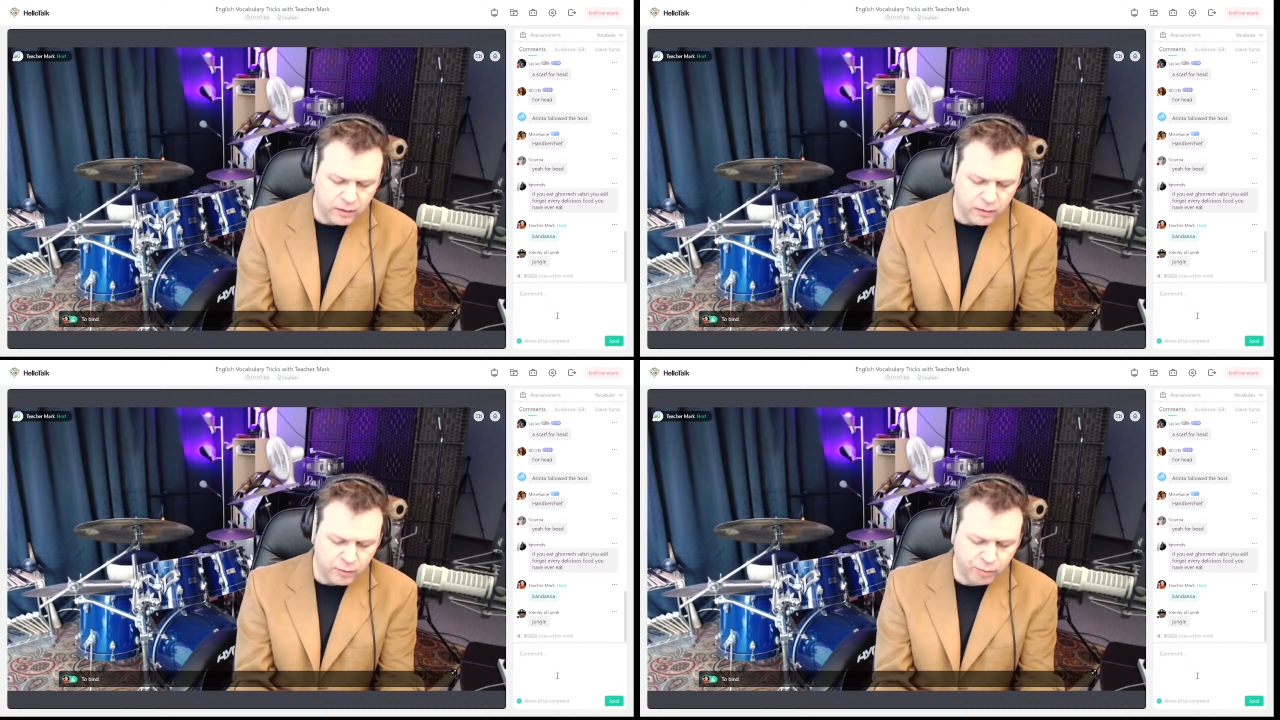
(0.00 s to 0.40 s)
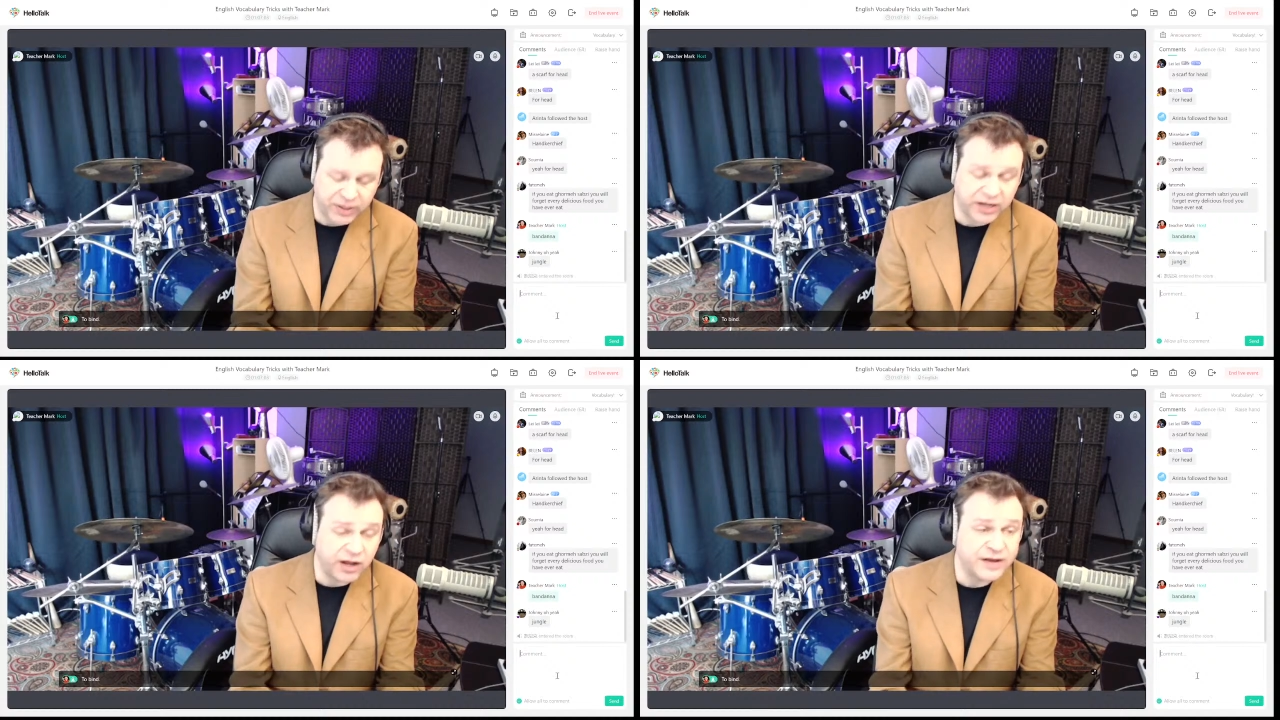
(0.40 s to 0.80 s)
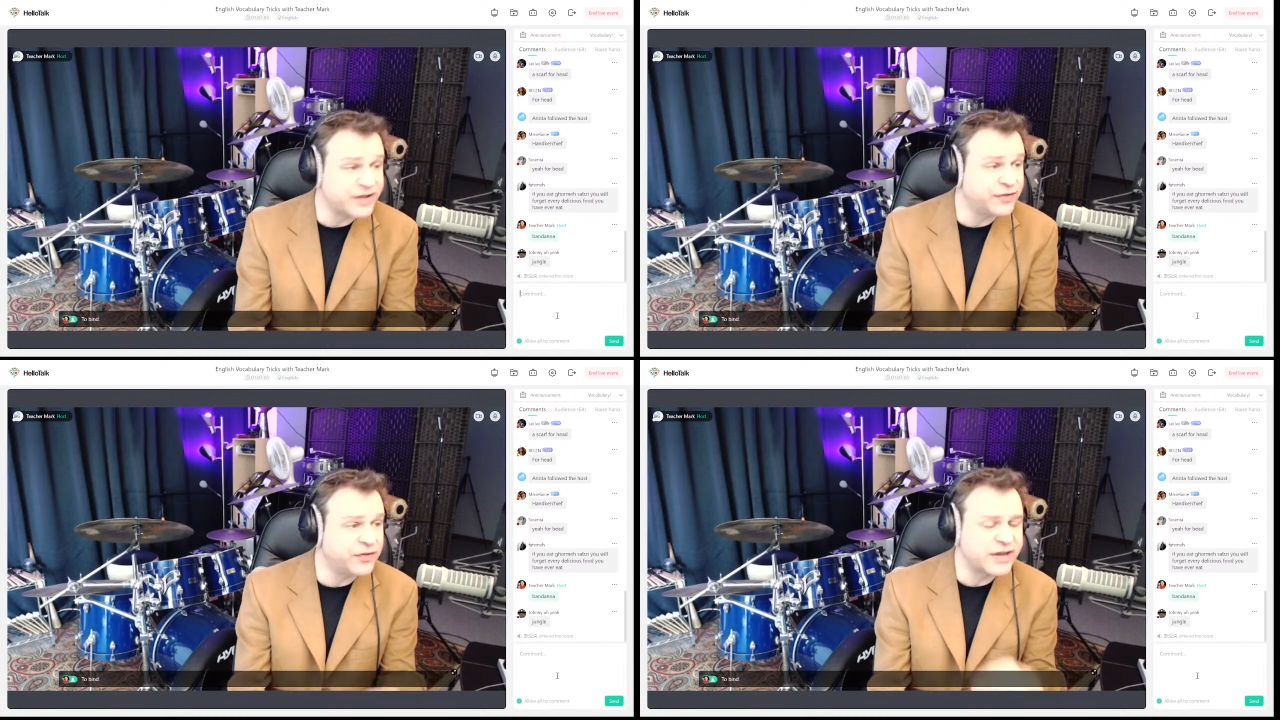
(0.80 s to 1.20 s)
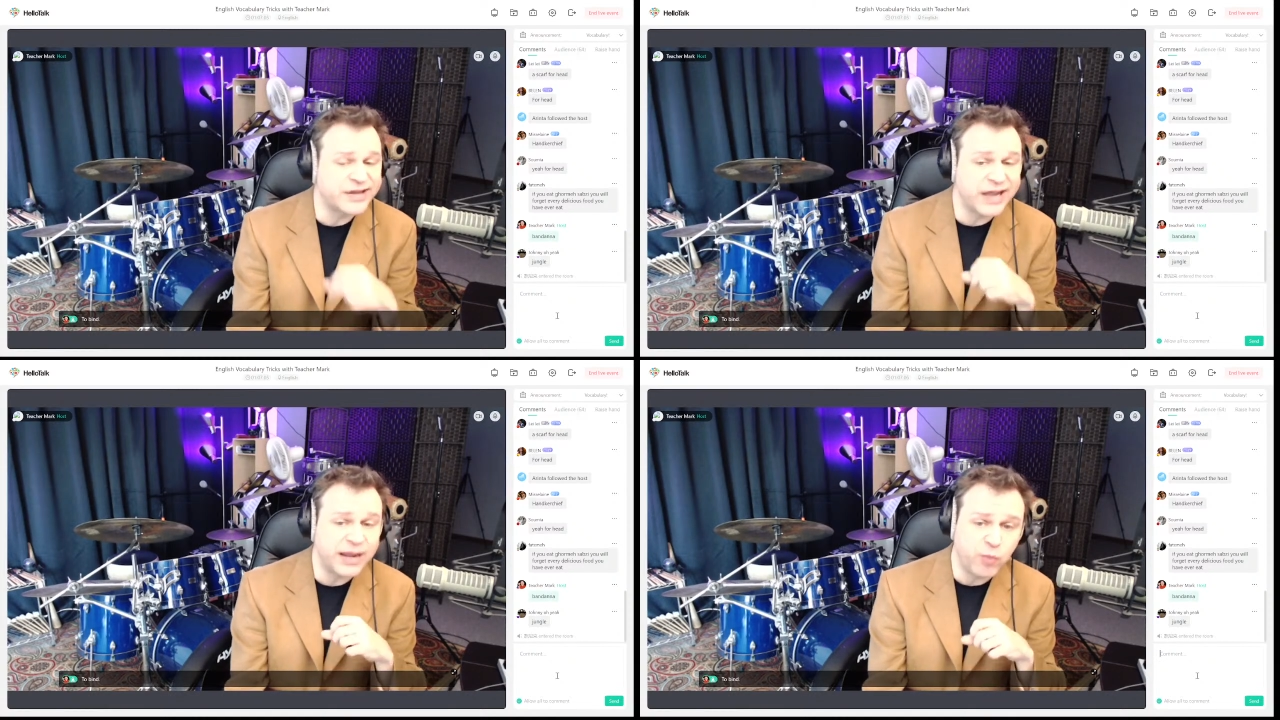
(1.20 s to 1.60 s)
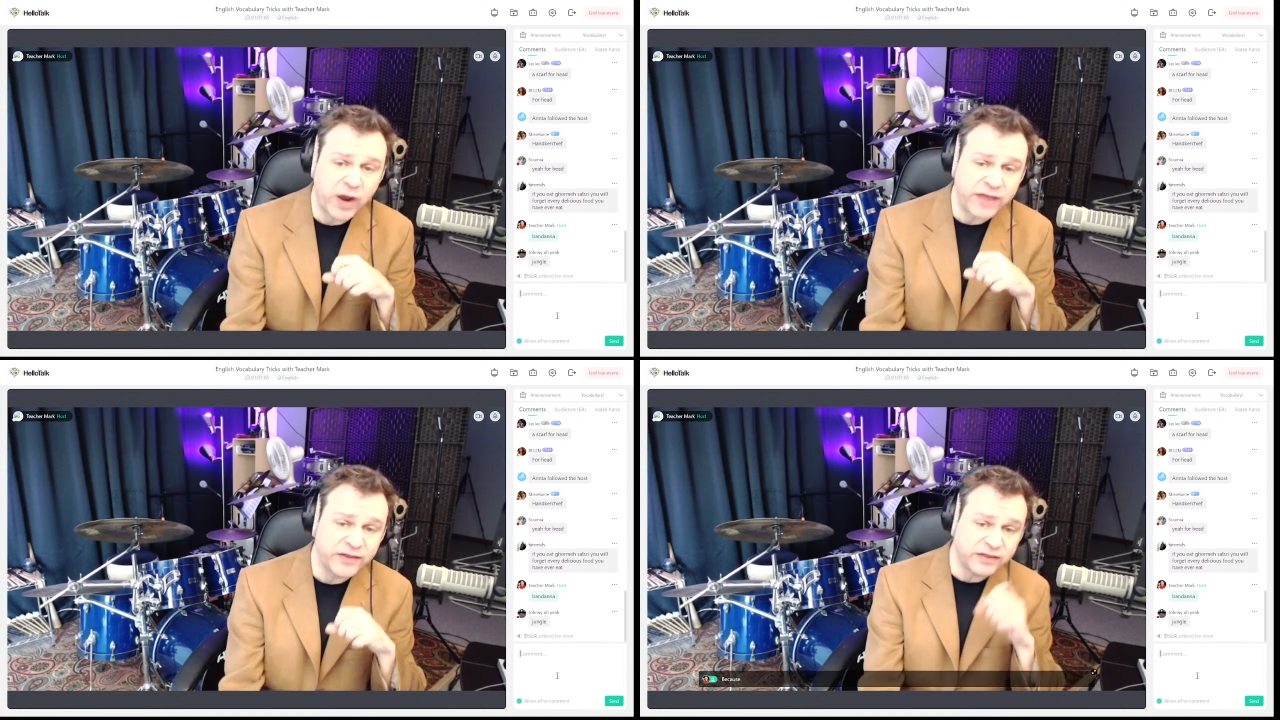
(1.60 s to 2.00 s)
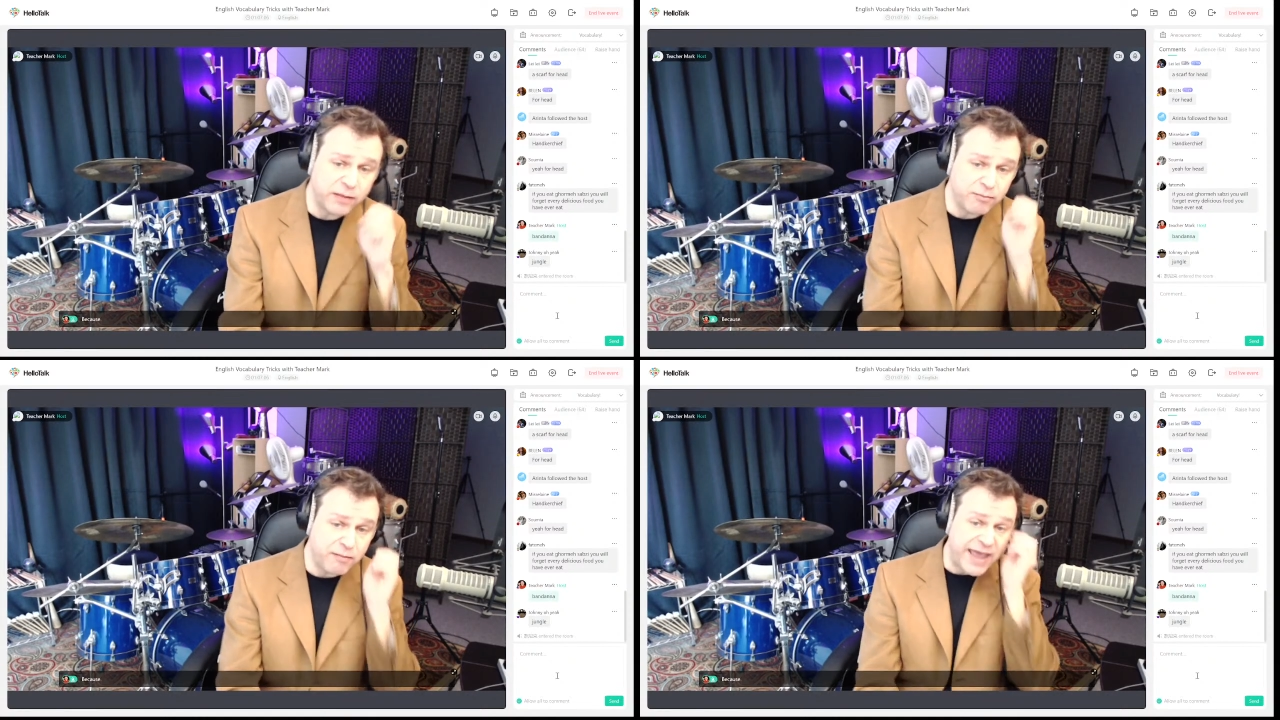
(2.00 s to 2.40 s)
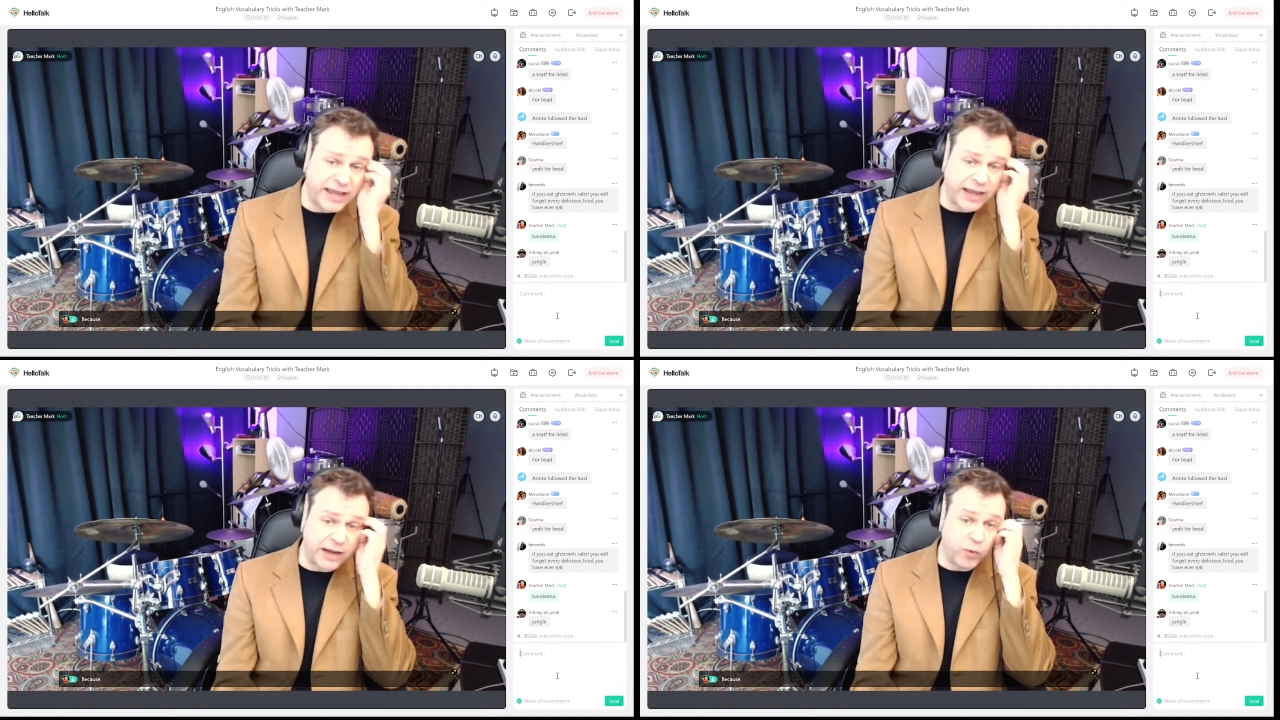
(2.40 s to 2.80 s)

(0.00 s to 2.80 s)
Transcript: Because the same way that they make it,